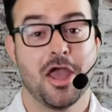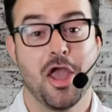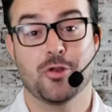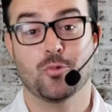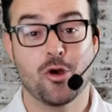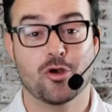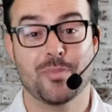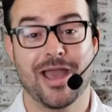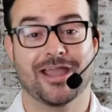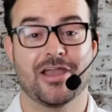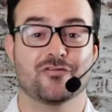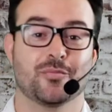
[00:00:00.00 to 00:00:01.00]
And welcome
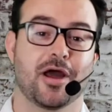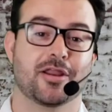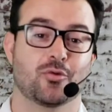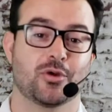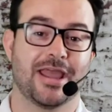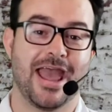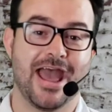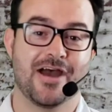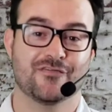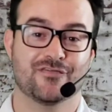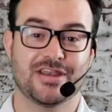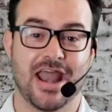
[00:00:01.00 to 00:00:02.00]
back, everybody. We
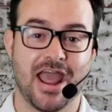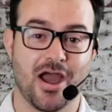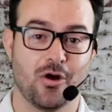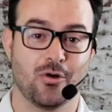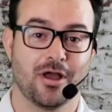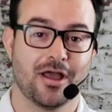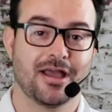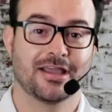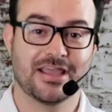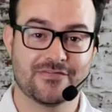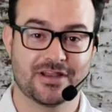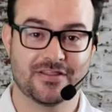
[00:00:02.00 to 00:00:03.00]
have now
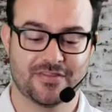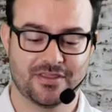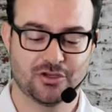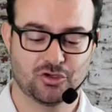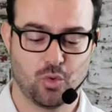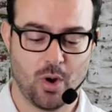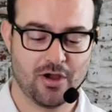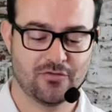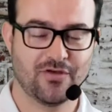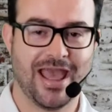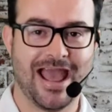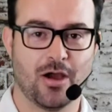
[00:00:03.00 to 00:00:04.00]
given it the
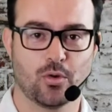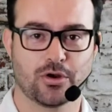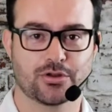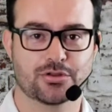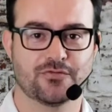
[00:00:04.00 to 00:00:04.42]
12 hours